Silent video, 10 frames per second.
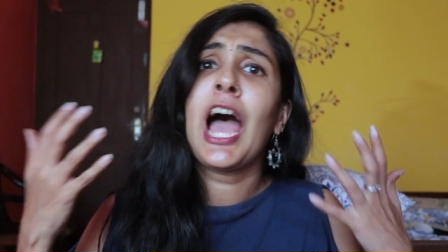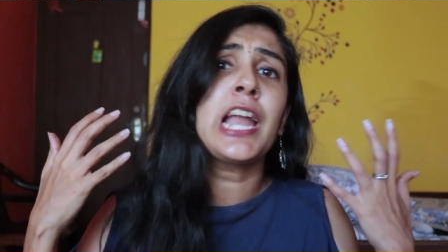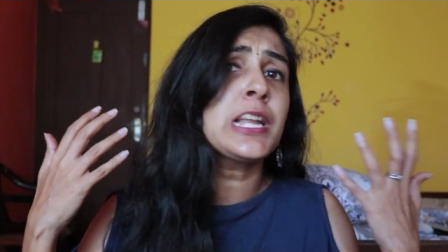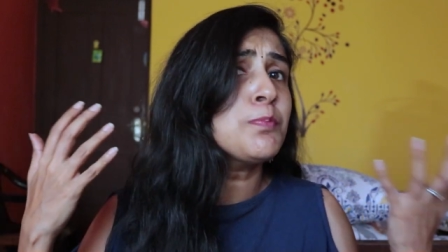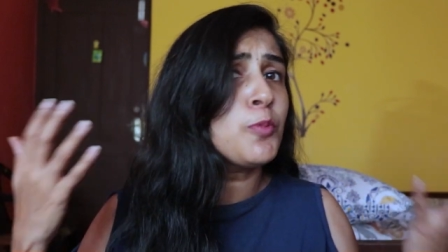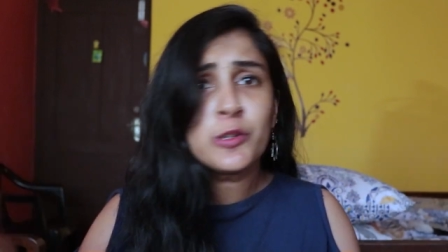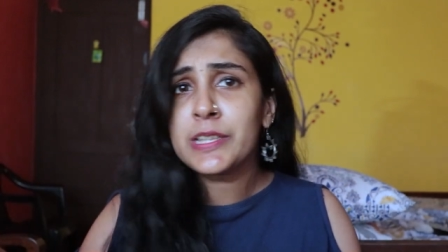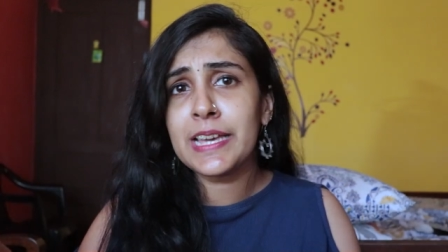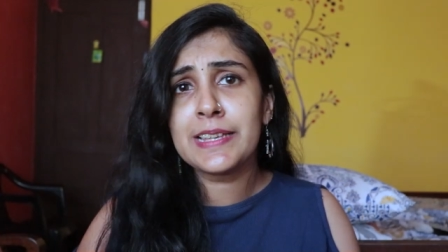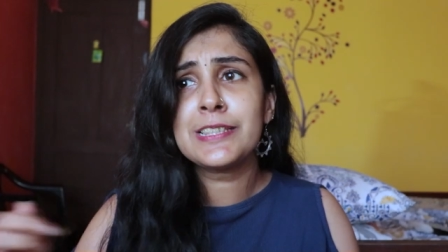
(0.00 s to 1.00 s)
and in
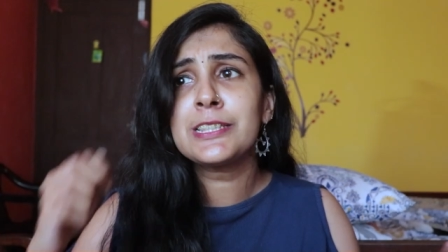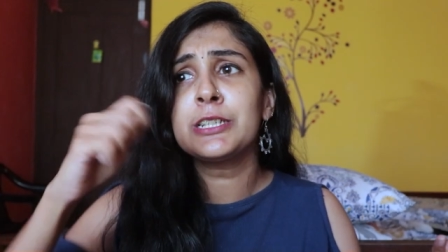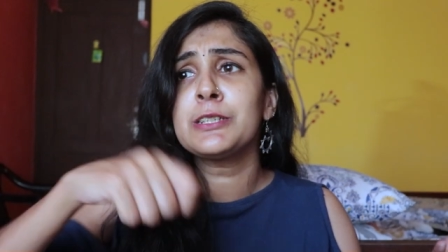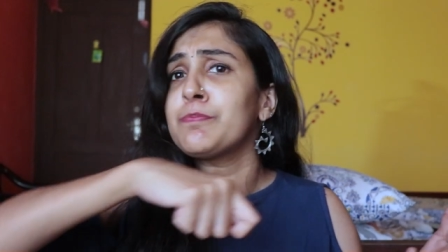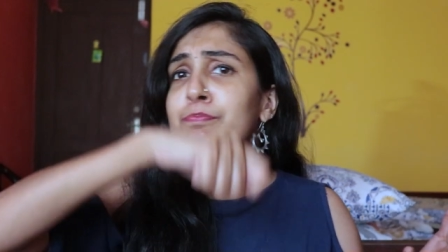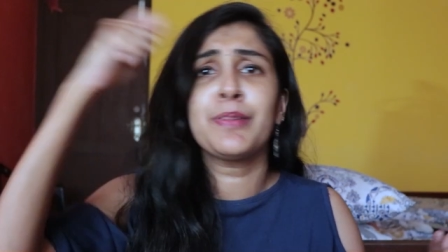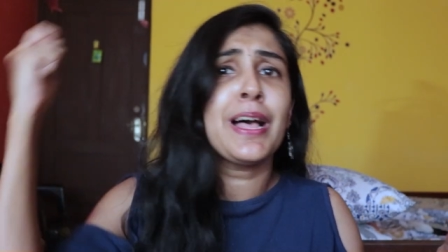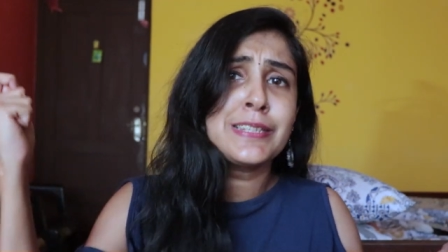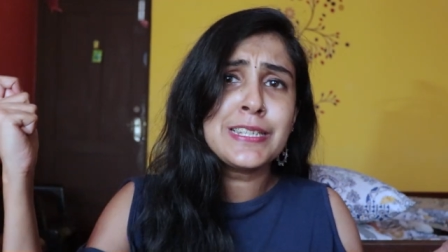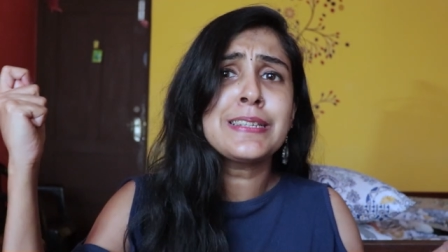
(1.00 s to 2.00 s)
most cases the
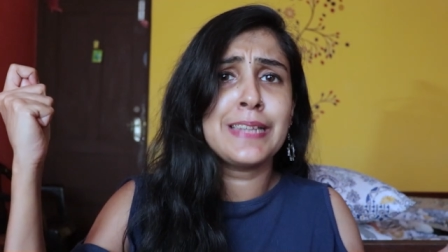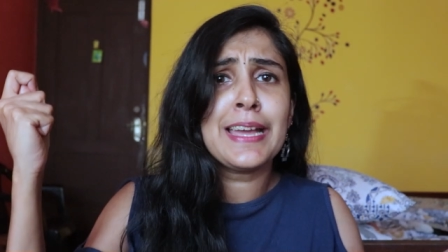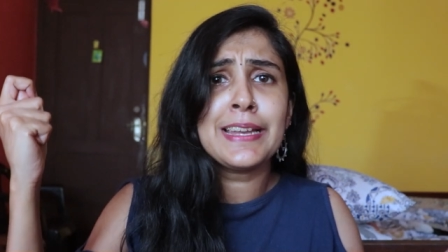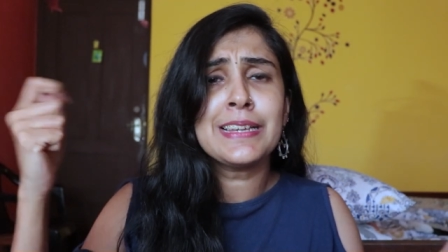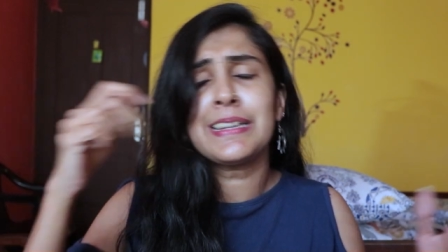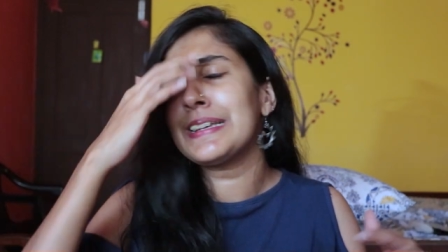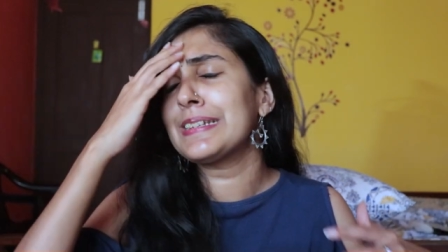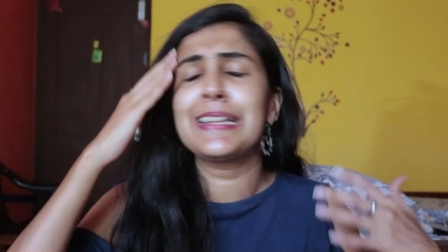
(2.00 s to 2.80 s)
plastic lining